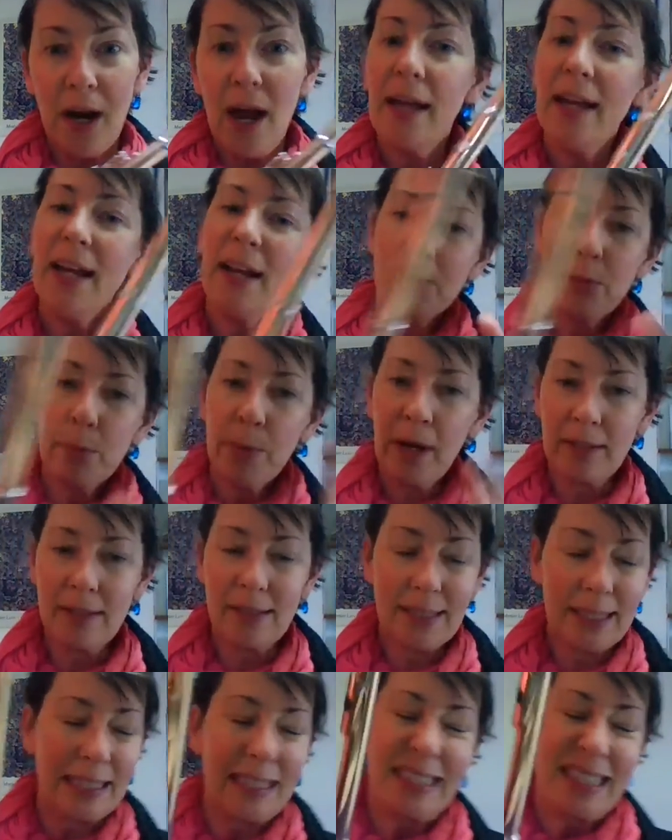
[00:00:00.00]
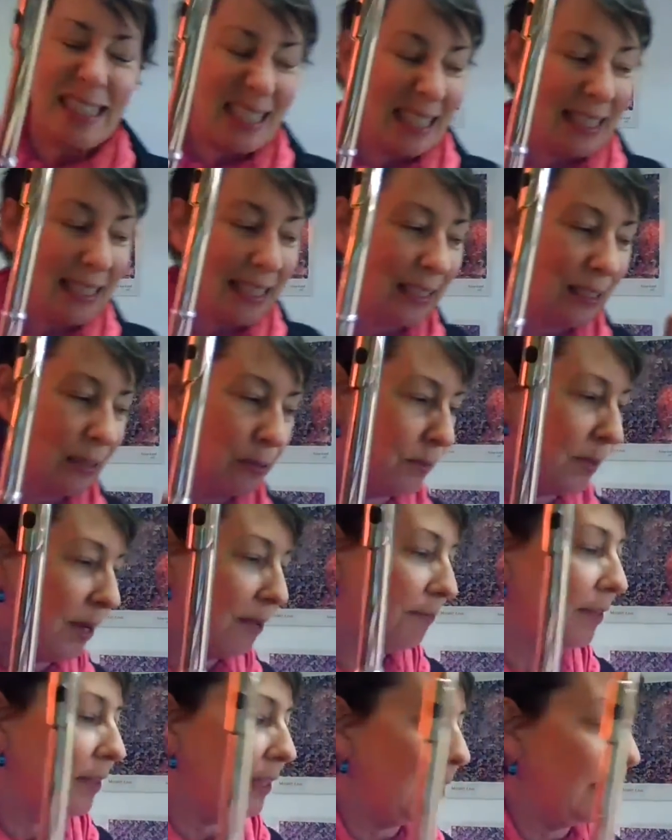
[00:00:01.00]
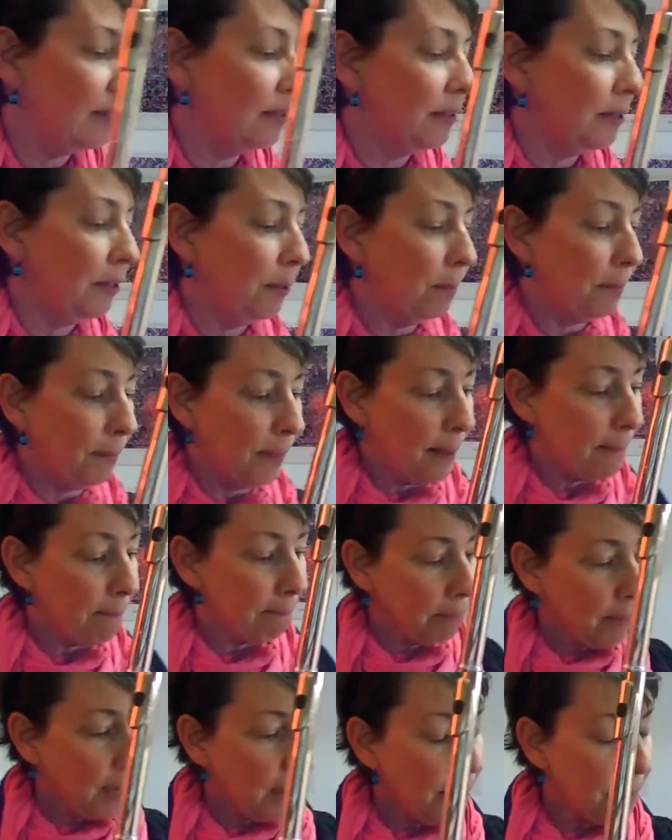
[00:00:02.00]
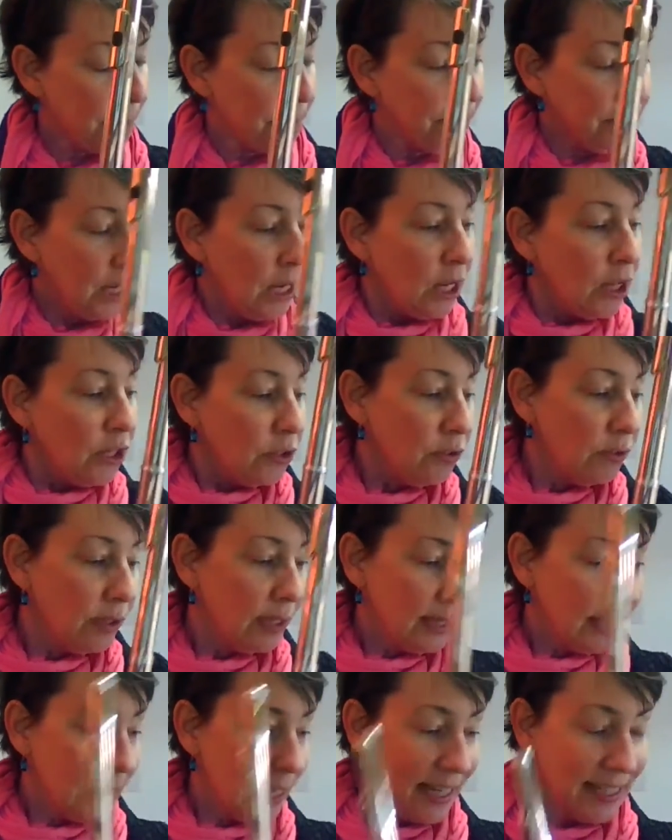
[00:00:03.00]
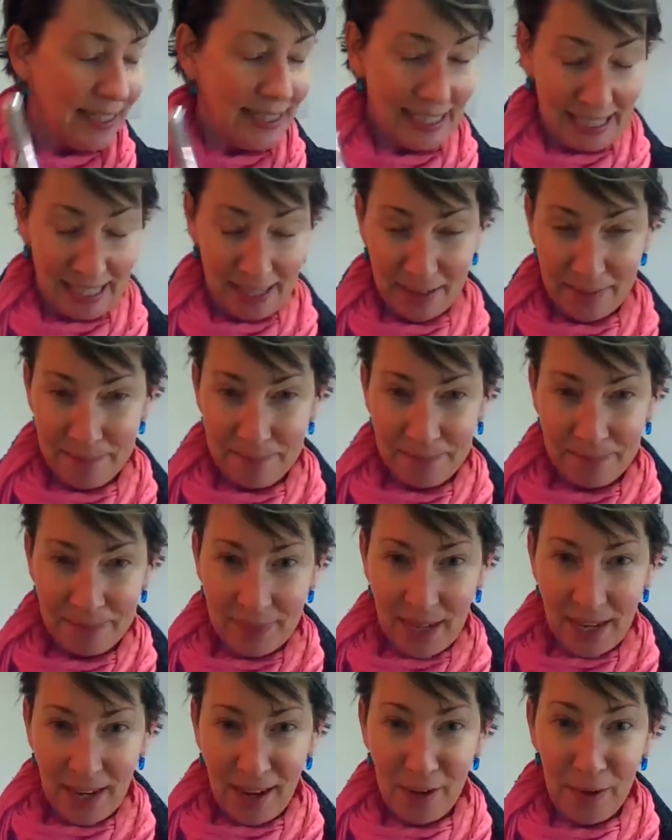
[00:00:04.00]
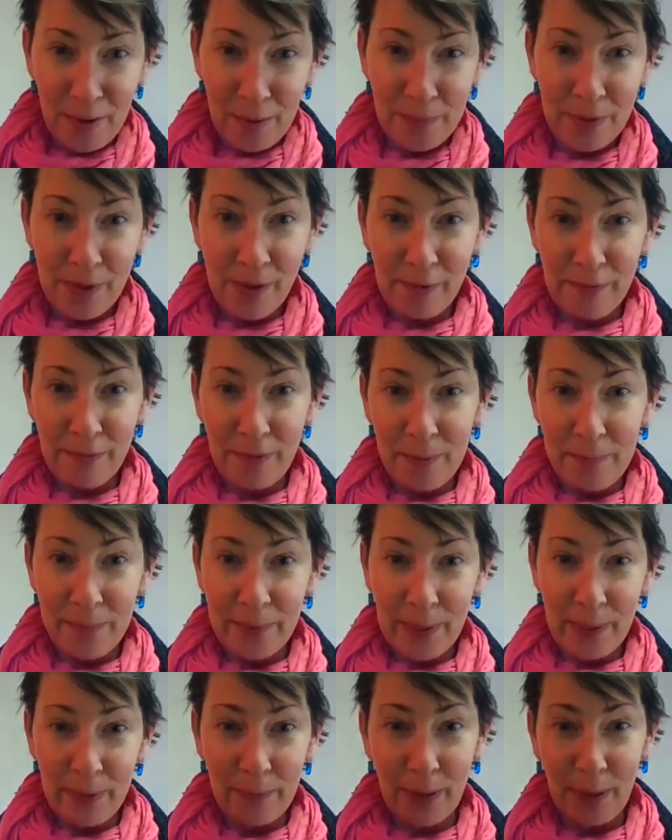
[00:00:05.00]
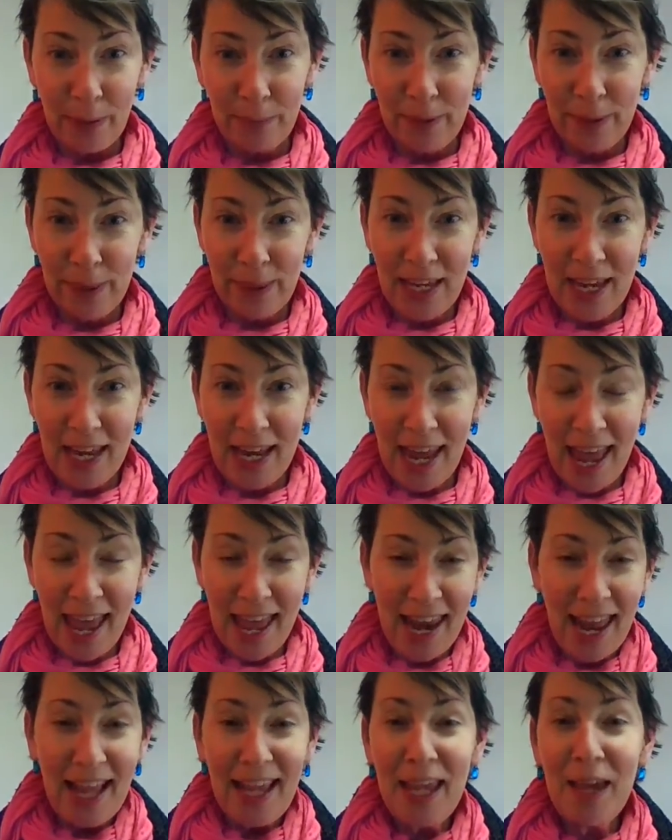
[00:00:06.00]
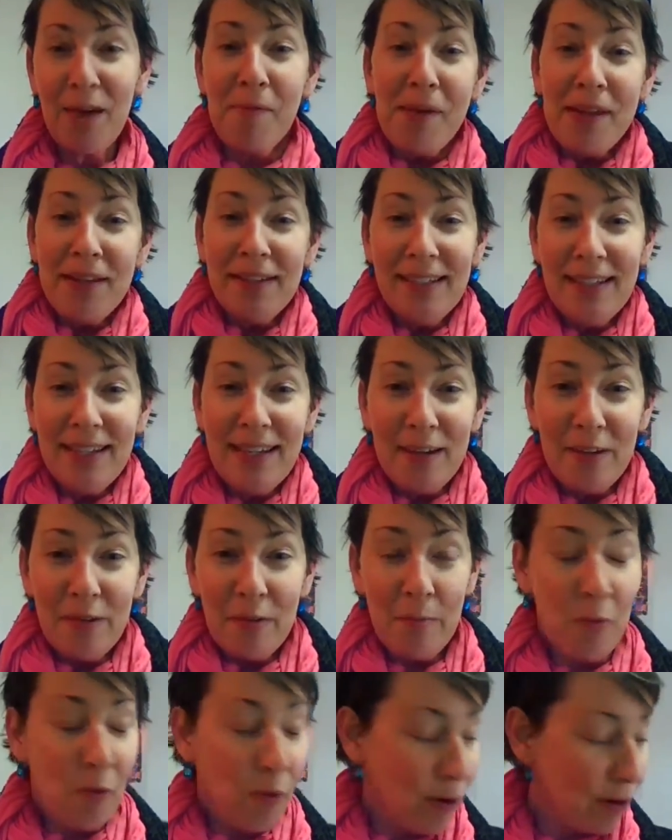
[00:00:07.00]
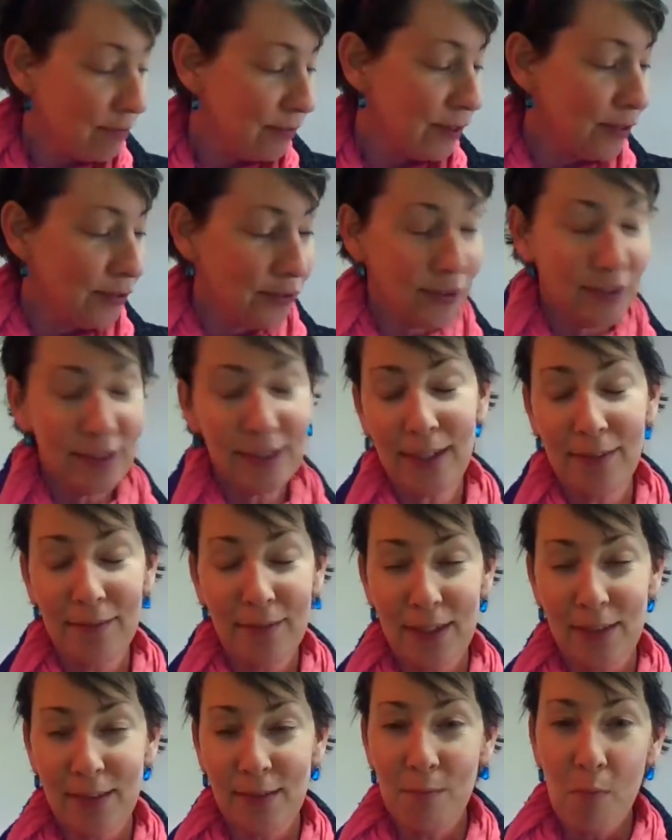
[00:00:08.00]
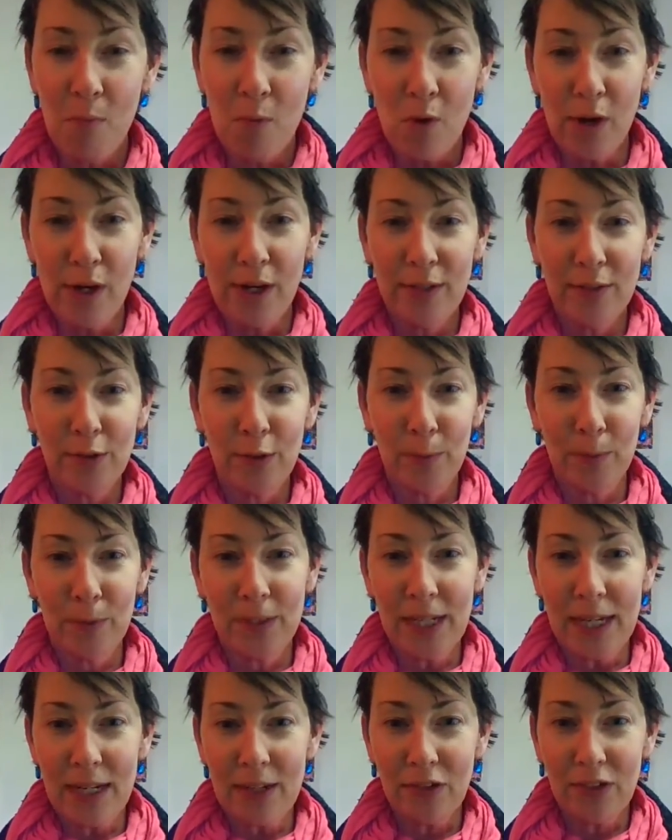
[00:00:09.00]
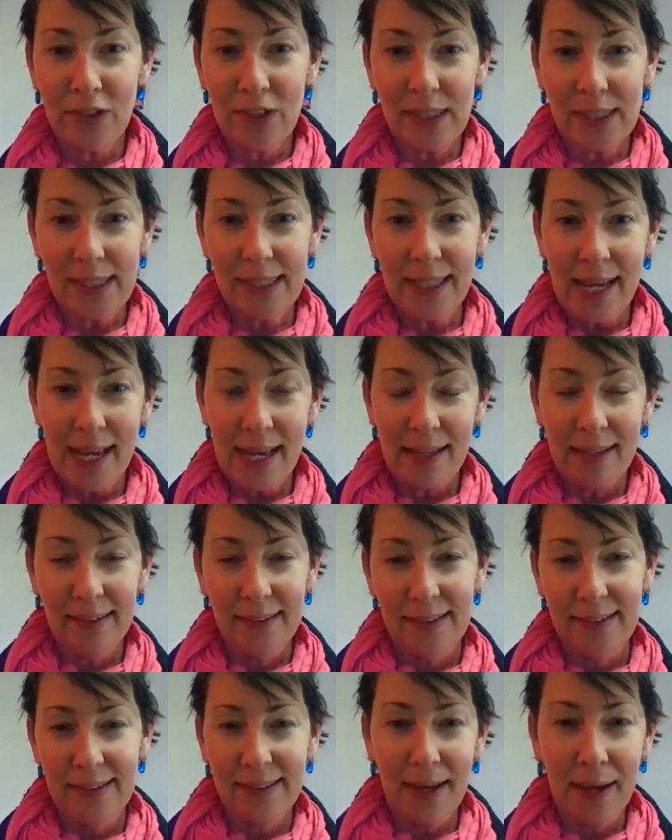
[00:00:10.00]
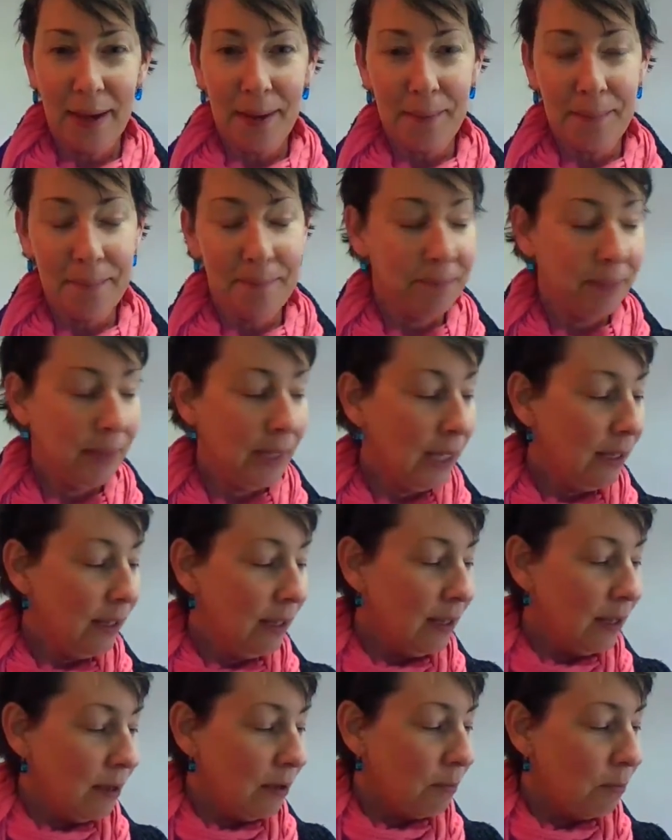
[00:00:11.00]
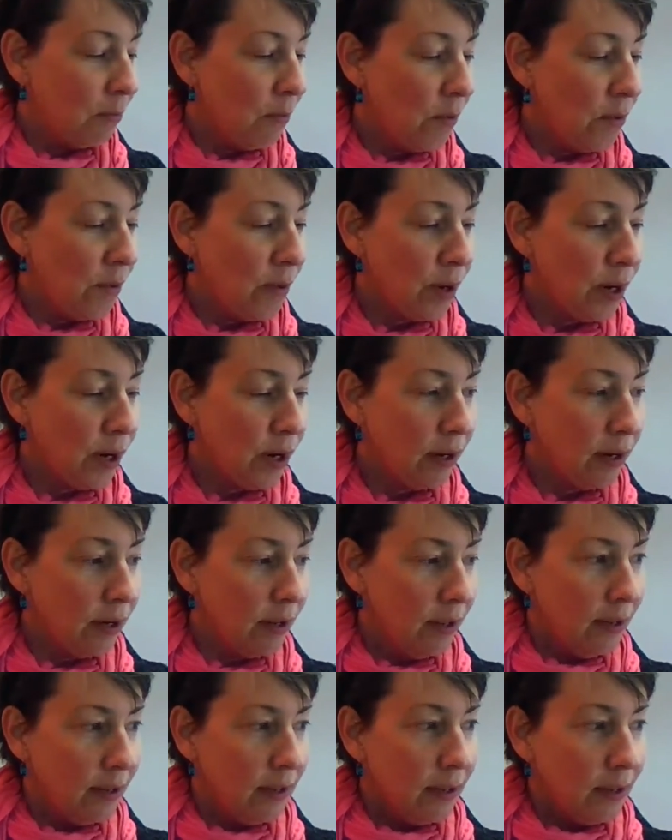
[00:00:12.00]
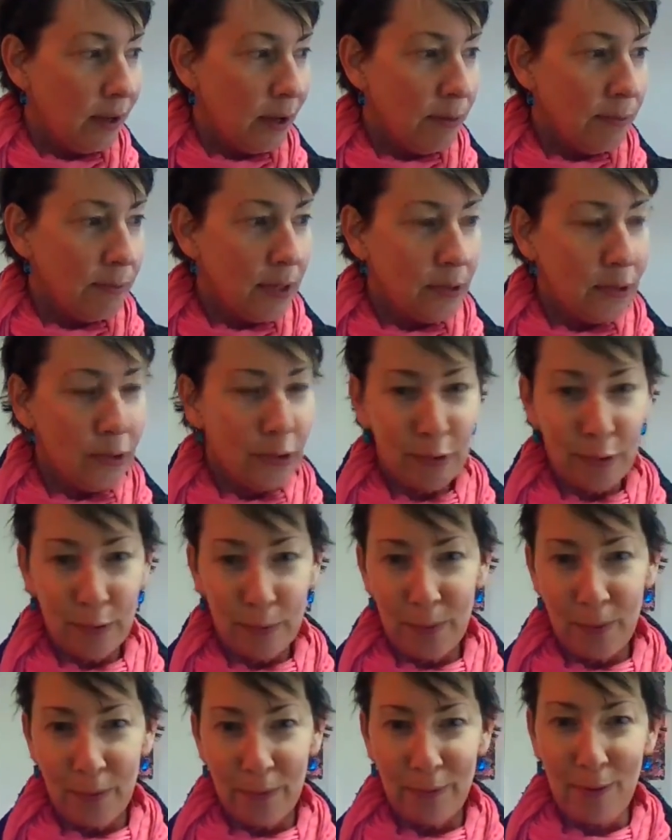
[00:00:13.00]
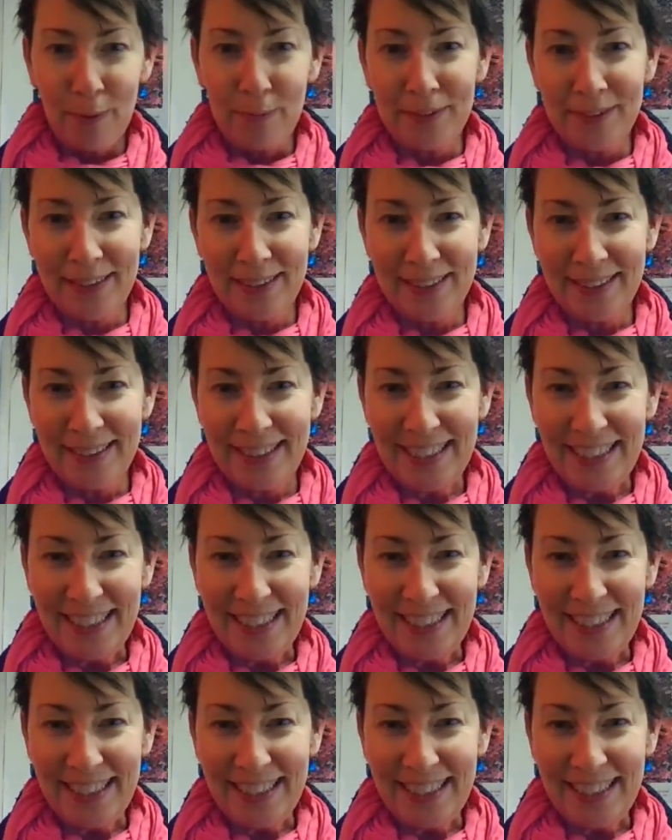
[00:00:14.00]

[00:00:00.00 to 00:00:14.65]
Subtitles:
I'd have to practice it. It's a little rough at the end here, but you get the idea. I hope you have fun playing around with it, and I can't wait to hear more versions of this, more interpretations, and more emotional performances.